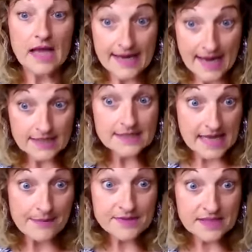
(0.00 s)
I
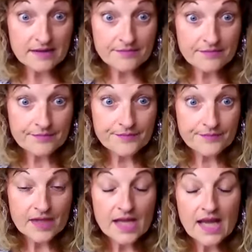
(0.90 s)
accept it.
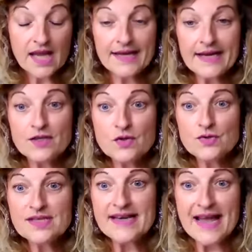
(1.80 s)
And I
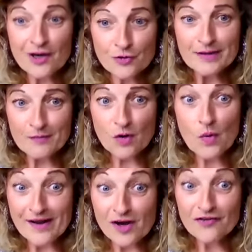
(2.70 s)
use an acronym
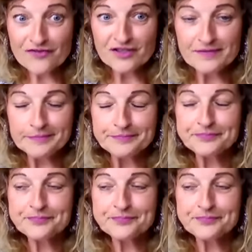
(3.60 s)
quite often,